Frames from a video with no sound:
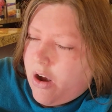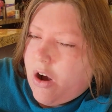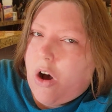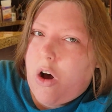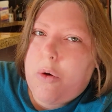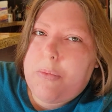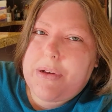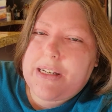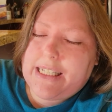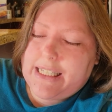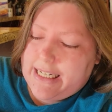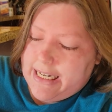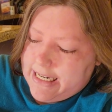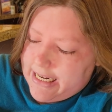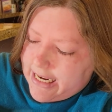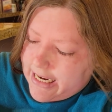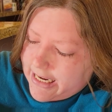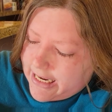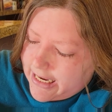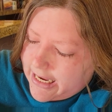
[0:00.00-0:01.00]
almost an
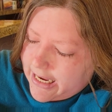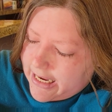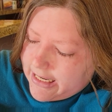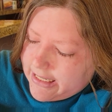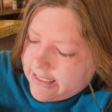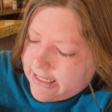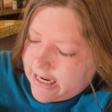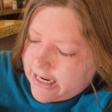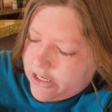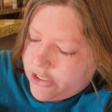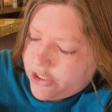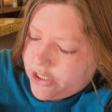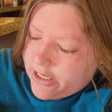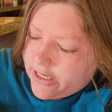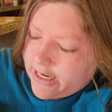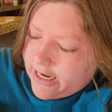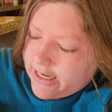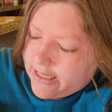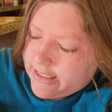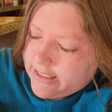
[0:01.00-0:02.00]
incantation,
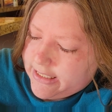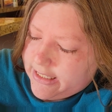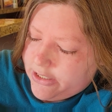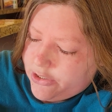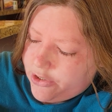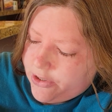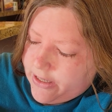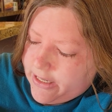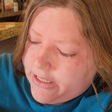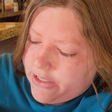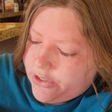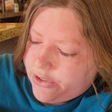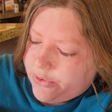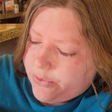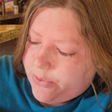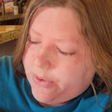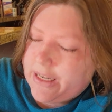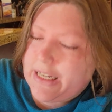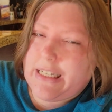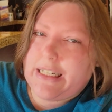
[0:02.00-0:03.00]
as
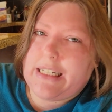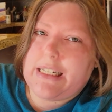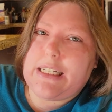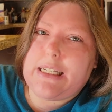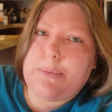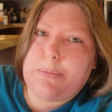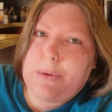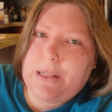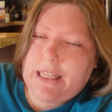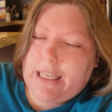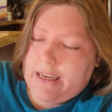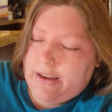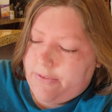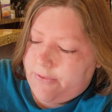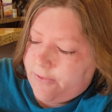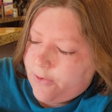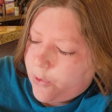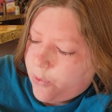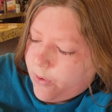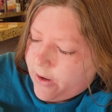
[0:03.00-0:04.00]
Didgeridoo in
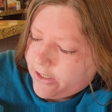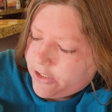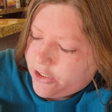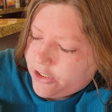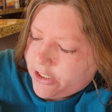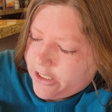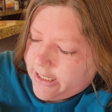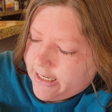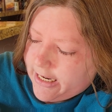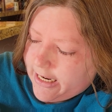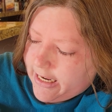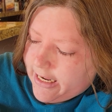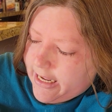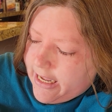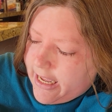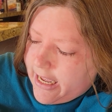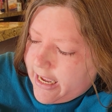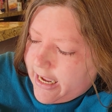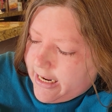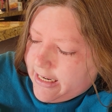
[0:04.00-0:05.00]
disbelief questioned it,
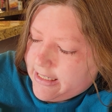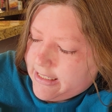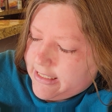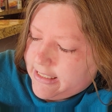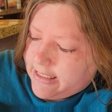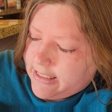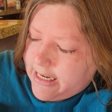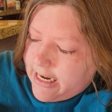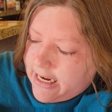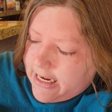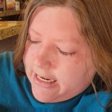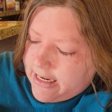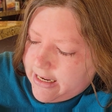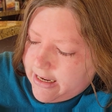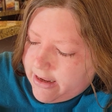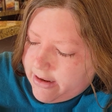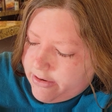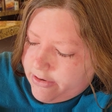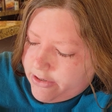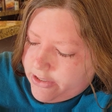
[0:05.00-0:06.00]
and Snake,
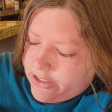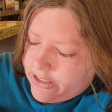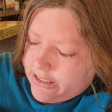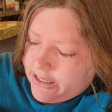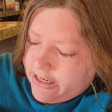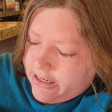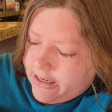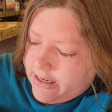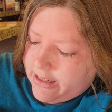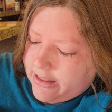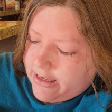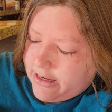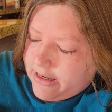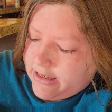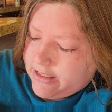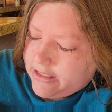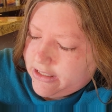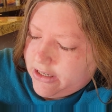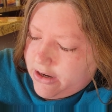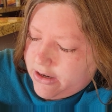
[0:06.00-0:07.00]
understanding the
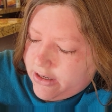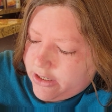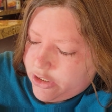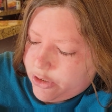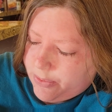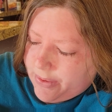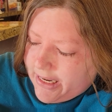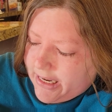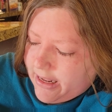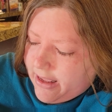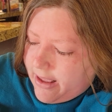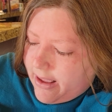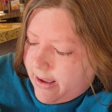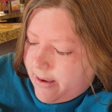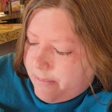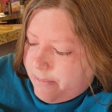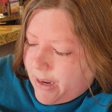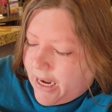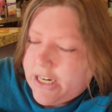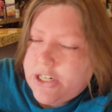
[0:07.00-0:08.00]
astonishment,
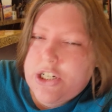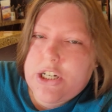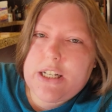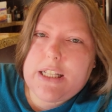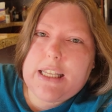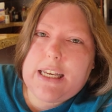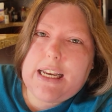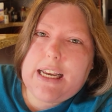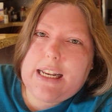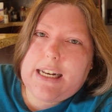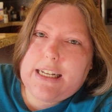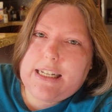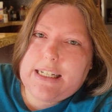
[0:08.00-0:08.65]
patiently and